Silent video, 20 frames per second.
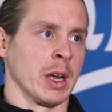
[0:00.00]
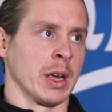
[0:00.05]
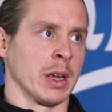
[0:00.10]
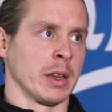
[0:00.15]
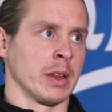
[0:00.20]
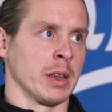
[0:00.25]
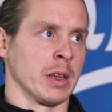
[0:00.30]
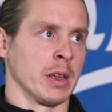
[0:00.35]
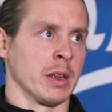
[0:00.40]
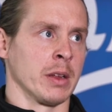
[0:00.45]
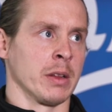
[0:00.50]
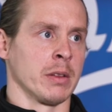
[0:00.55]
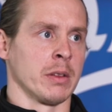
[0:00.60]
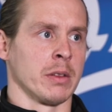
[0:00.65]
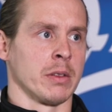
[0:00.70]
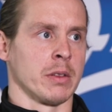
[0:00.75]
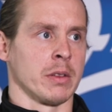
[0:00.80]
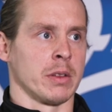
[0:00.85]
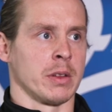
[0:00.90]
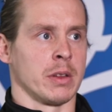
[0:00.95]
like, the
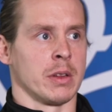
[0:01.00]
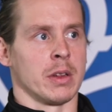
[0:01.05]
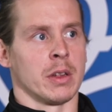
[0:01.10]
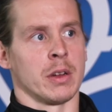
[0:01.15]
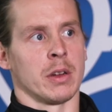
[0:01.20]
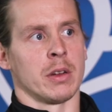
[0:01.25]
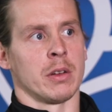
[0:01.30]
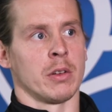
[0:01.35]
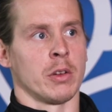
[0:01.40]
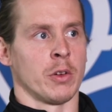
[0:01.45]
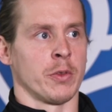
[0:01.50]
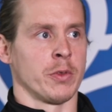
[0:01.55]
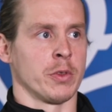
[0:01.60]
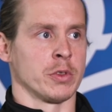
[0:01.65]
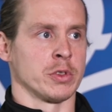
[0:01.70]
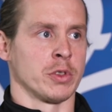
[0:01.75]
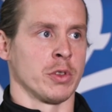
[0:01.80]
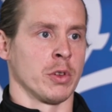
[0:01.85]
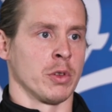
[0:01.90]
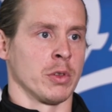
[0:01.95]

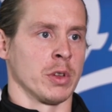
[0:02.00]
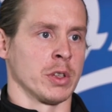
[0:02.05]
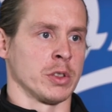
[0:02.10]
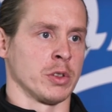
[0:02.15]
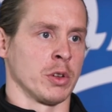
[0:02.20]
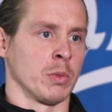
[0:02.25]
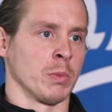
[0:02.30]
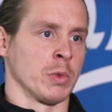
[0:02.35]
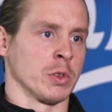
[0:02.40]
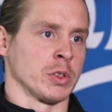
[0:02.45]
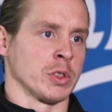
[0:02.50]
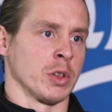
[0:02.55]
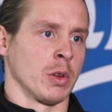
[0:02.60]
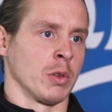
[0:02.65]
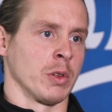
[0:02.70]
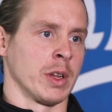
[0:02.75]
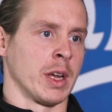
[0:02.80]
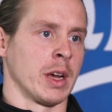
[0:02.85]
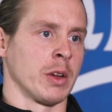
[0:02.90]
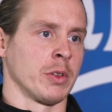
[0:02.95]
Loftus Road is almost
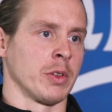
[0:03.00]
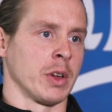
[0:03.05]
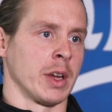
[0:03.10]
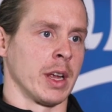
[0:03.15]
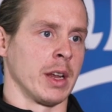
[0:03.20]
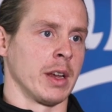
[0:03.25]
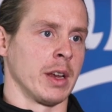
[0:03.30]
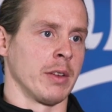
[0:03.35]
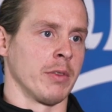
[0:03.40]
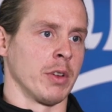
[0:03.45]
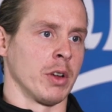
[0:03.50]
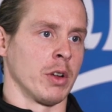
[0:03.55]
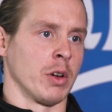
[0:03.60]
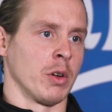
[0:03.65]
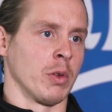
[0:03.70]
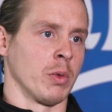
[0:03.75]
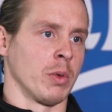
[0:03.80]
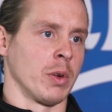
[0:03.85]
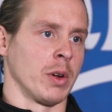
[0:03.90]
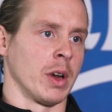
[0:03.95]
sold out again, even
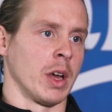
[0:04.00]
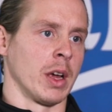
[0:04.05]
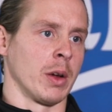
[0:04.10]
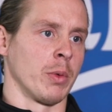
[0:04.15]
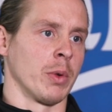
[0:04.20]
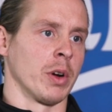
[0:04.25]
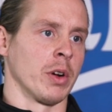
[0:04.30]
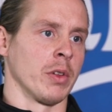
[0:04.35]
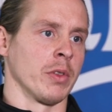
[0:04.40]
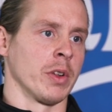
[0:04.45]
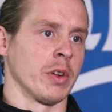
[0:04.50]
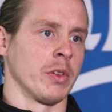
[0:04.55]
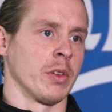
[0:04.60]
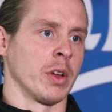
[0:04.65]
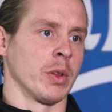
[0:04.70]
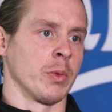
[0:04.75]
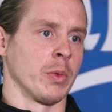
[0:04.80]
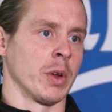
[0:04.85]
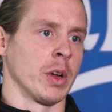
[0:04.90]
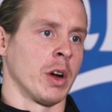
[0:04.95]
though, like, we're on the
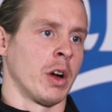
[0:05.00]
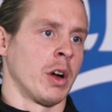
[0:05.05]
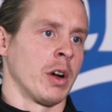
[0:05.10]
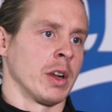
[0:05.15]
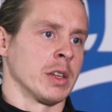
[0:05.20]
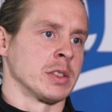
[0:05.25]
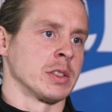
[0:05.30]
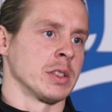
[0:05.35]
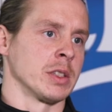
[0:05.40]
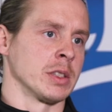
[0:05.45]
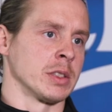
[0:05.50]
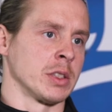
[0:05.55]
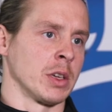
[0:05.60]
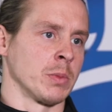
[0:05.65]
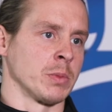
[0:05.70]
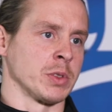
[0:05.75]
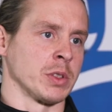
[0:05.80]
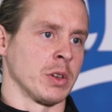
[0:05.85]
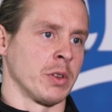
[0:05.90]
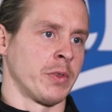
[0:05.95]
run. We are. It's
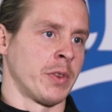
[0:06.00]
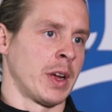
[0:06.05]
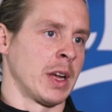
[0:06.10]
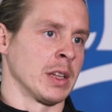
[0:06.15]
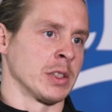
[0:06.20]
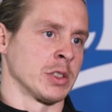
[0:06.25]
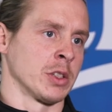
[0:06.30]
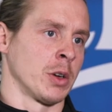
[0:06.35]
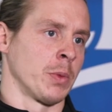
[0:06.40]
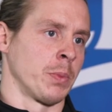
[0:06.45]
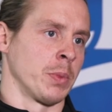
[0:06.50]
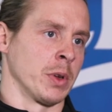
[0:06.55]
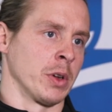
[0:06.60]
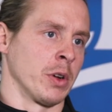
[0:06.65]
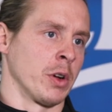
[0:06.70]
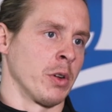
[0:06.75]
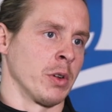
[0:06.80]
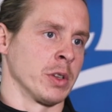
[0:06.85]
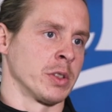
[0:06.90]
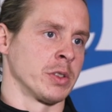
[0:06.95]
some sort of fans up, you
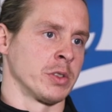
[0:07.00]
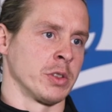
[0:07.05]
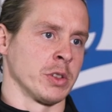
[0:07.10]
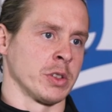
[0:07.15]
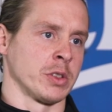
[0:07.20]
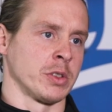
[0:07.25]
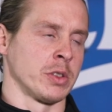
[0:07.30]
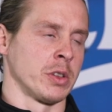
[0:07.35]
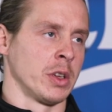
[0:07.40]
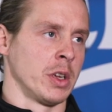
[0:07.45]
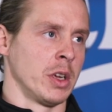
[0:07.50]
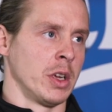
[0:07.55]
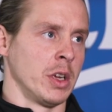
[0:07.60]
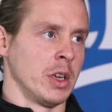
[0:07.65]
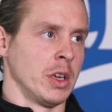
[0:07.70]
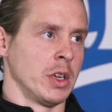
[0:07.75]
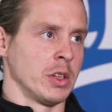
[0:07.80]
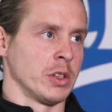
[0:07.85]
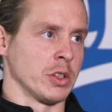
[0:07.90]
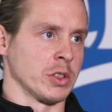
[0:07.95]
know. It's just
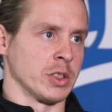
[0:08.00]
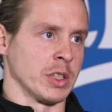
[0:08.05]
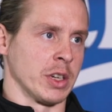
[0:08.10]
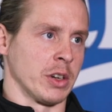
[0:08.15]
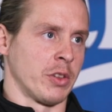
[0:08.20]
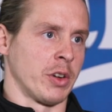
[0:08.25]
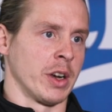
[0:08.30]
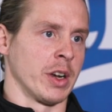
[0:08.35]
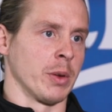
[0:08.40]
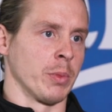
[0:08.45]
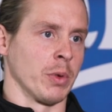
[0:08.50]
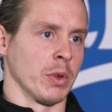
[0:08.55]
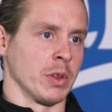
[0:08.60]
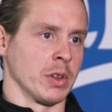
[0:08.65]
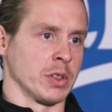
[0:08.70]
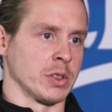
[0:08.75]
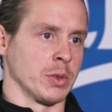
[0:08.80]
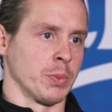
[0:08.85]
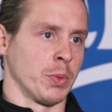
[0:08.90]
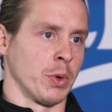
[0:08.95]
incredible,
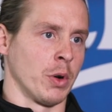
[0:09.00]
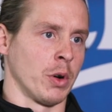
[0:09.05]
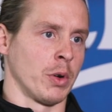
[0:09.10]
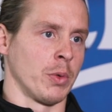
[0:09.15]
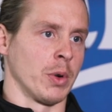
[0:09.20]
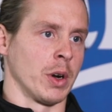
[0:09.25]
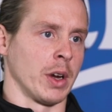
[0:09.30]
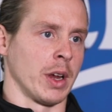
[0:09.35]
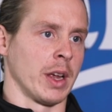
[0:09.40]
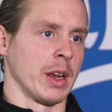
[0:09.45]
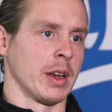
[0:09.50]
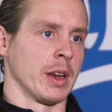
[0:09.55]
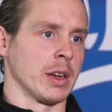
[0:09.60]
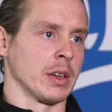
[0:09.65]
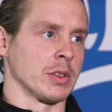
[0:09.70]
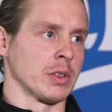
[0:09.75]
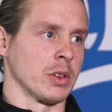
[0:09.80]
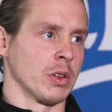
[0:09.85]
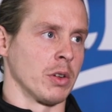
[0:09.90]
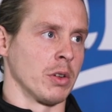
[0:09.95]
the support we are
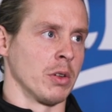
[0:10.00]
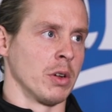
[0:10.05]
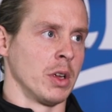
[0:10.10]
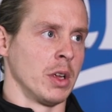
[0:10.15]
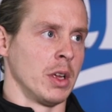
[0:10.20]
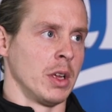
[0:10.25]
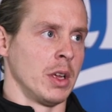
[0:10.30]
getting. So